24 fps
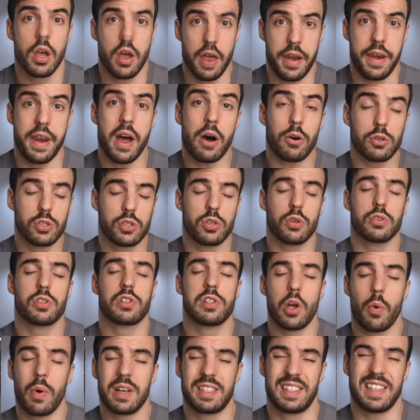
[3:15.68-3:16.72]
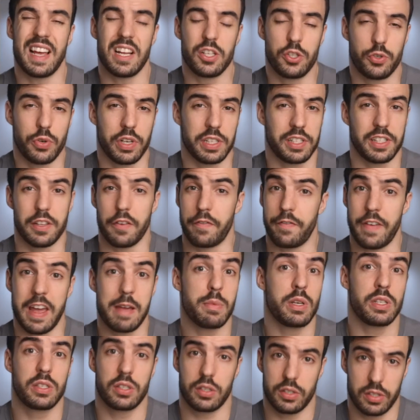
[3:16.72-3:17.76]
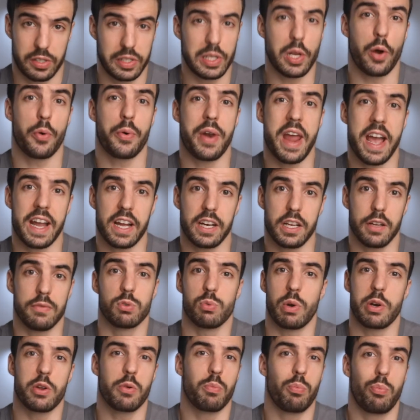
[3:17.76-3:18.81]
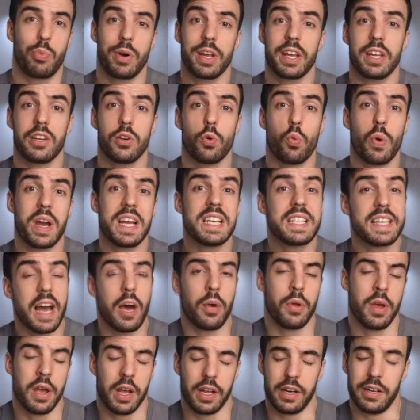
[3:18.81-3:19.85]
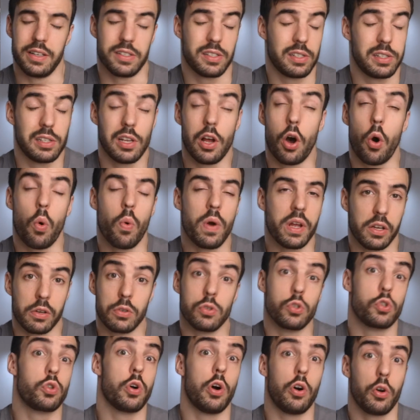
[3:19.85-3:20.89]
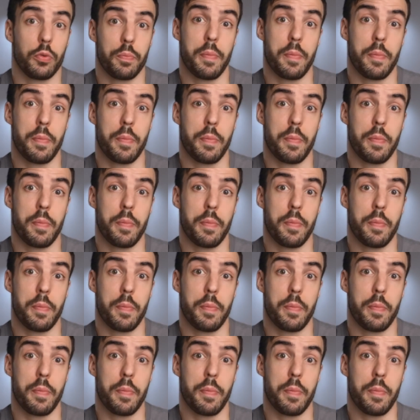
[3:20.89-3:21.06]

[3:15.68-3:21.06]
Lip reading: and also slow eccentrics, the famous slow negatives, where you're bringing the weight down in a slow and controlled